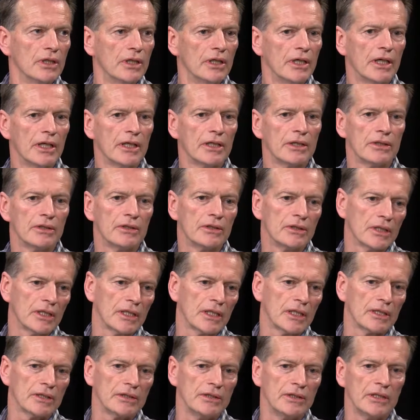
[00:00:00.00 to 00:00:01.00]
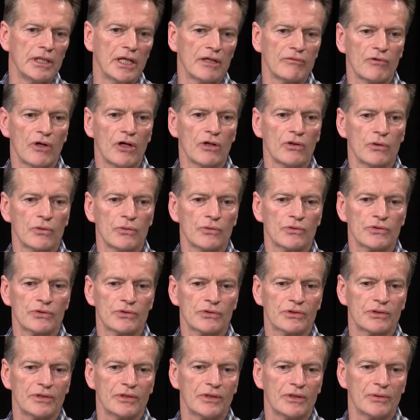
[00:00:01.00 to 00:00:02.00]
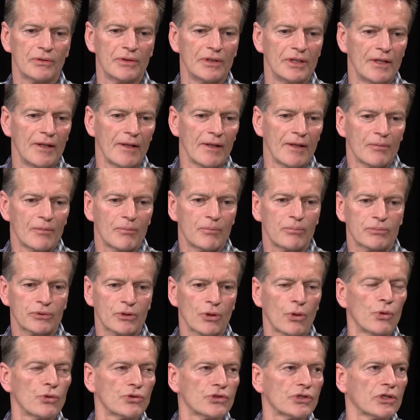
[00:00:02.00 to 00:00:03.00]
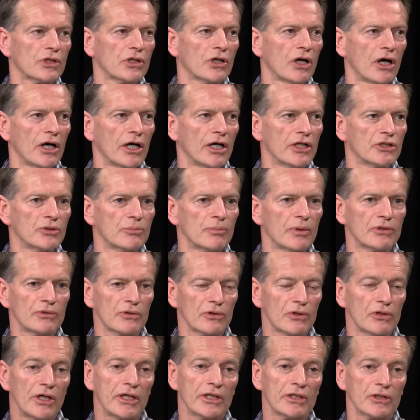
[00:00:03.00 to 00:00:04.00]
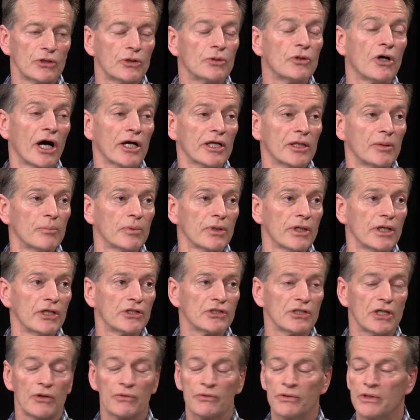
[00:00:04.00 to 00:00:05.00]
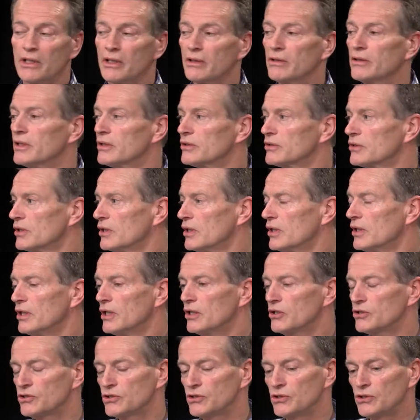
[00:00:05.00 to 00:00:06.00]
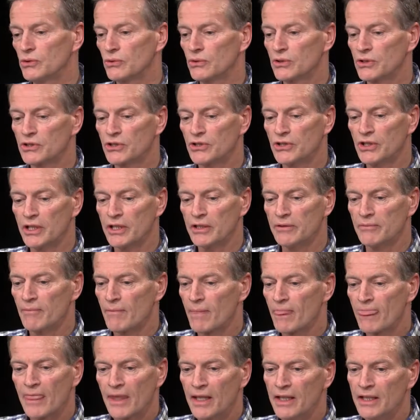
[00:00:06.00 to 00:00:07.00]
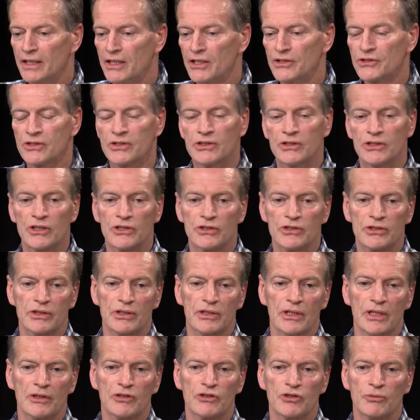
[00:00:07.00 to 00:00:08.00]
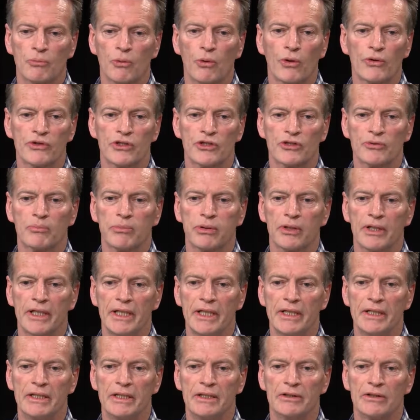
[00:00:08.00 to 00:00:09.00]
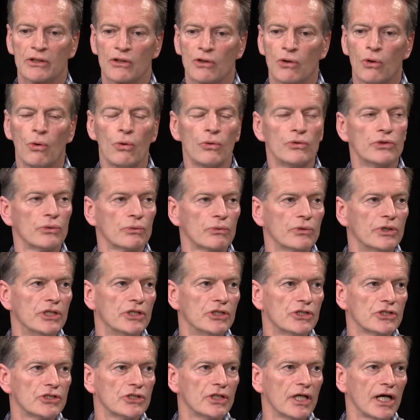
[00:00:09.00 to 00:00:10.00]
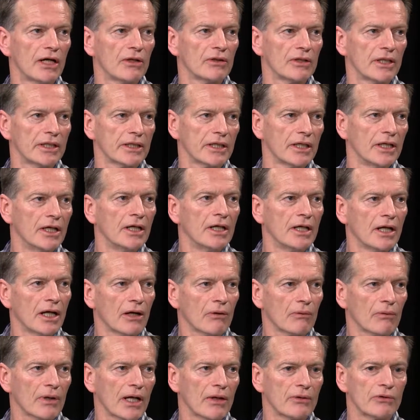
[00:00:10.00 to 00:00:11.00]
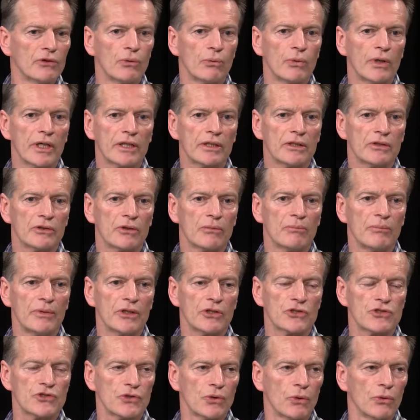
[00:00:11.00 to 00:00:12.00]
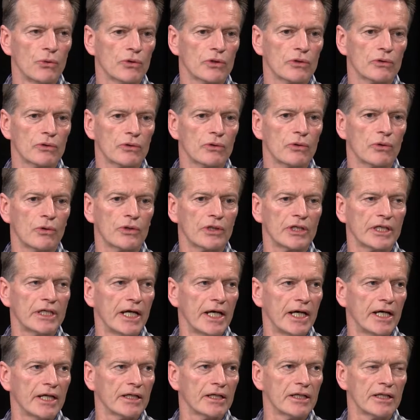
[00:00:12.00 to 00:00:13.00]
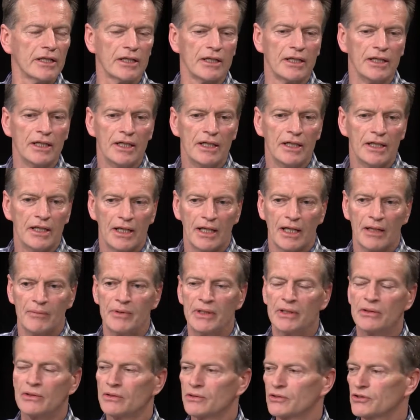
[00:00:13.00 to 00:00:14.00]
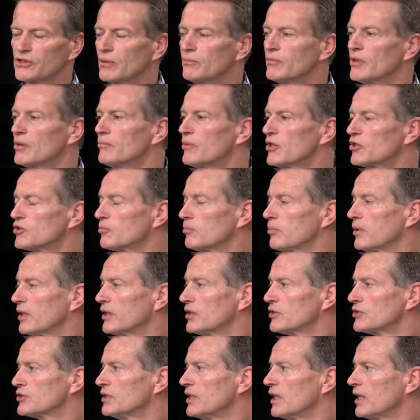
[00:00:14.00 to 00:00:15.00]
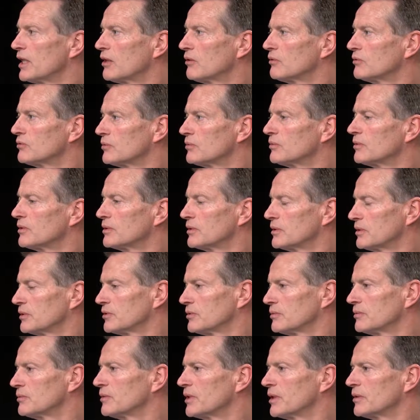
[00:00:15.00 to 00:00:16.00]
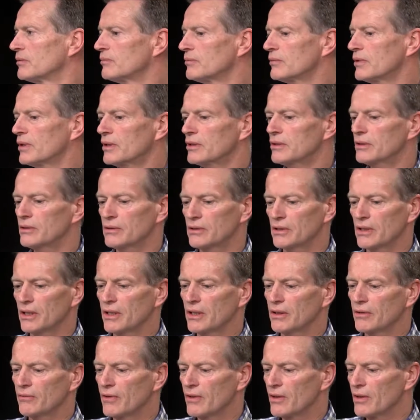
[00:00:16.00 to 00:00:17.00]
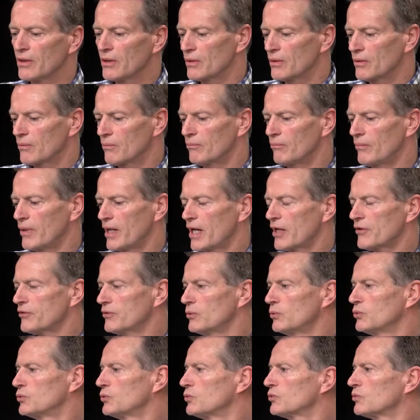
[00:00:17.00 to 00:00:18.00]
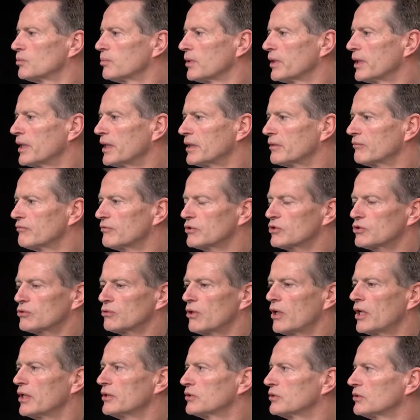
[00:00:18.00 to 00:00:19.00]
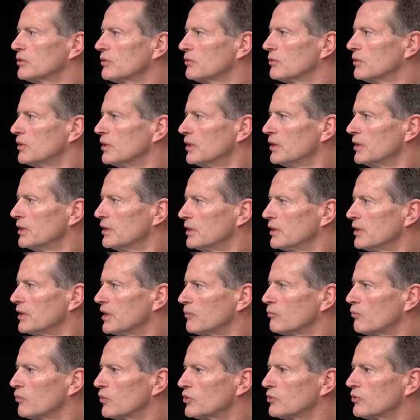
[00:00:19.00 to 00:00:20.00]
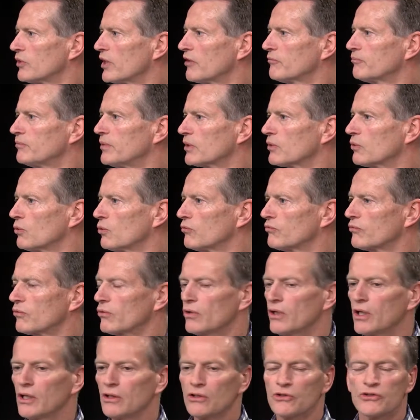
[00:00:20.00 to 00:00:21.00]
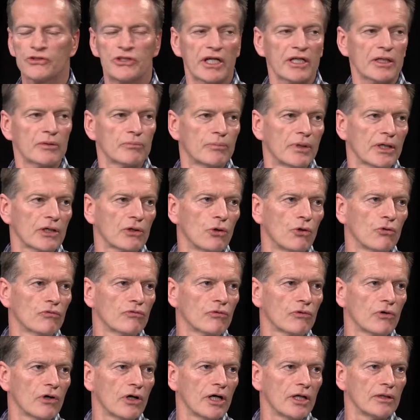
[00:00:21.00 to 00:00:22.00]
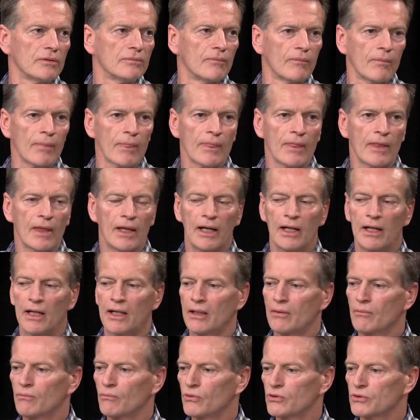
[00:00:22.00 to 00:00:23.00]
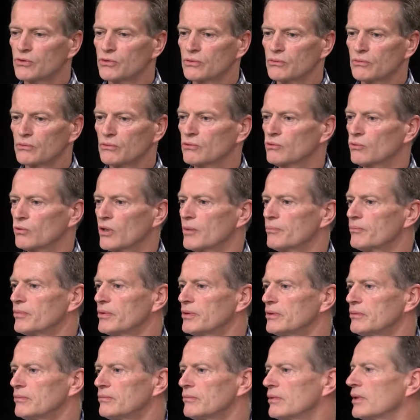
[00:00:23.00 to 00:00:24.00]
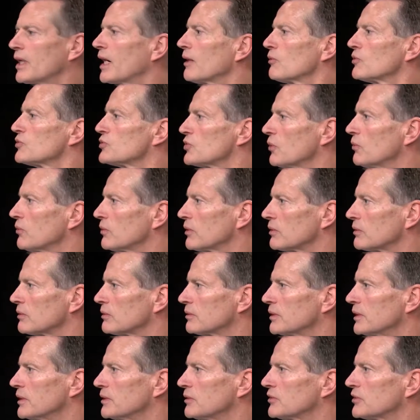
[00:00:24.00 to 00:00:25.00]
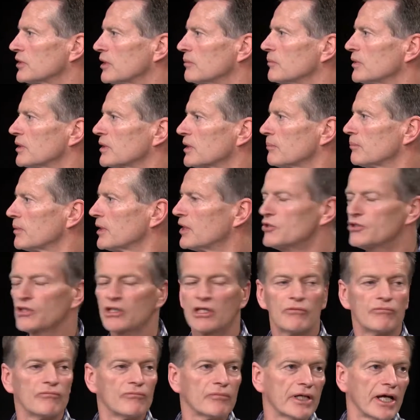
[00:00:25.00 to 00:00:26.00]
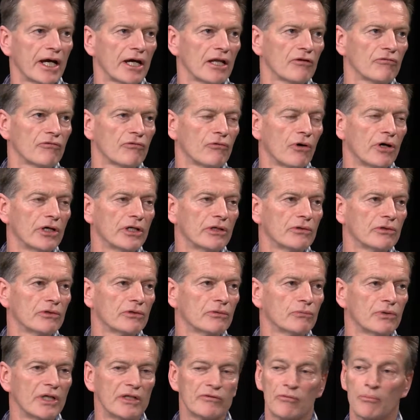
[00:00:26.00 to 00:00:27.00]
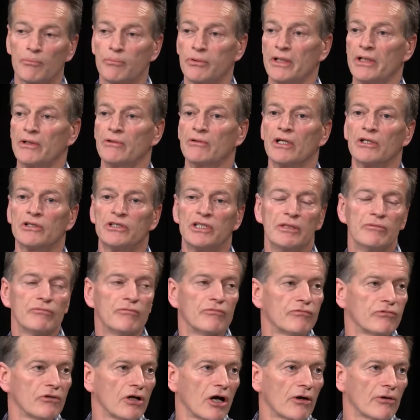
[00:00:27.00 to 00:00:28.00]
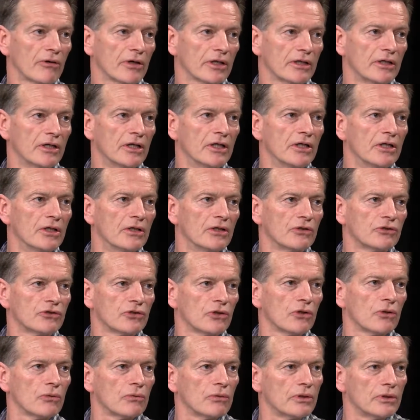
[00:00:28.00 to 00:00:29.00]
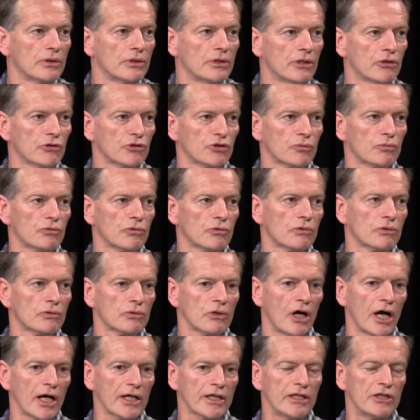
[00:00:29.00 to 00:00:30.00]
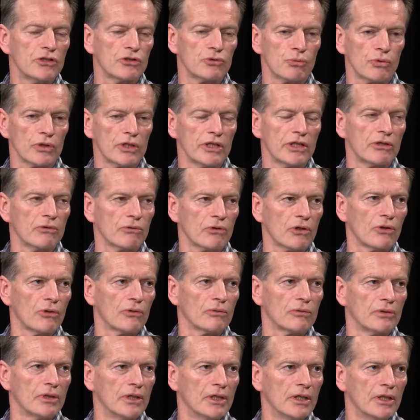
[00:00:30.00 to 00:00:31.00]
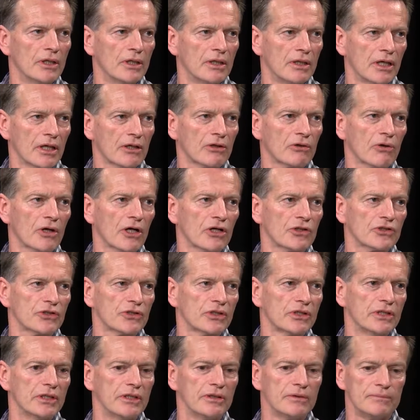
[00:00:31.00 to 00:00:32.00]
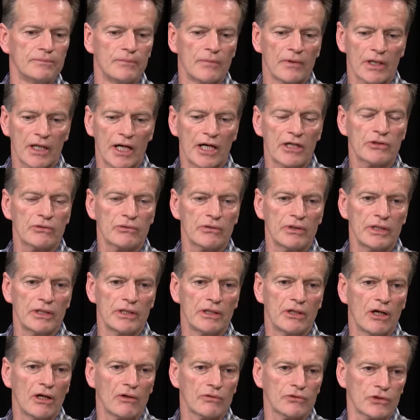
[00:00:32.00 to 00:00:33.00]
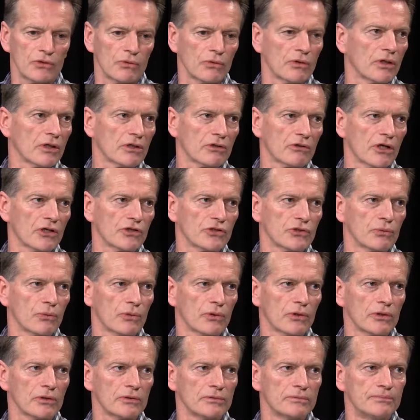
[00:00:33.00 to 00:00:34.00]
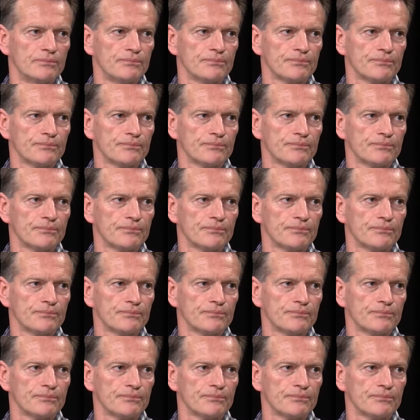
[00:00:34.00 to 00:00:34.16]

And you have all those, you know, pros and cons, but there are a lot of good hockey players out there, and as George said, it isn't just a sport that's played in the colder regions now, like around New England or Minnesota or in Canada. I mean, some of the best players now, that Matthews is playing for Toronto, and I'm one draft pick overall, a second pick overall, grew up in Arizona, and some of the players that come from California, and we have a player on our team from Florida. So, you know, hockey has really grown across the country and also across the world.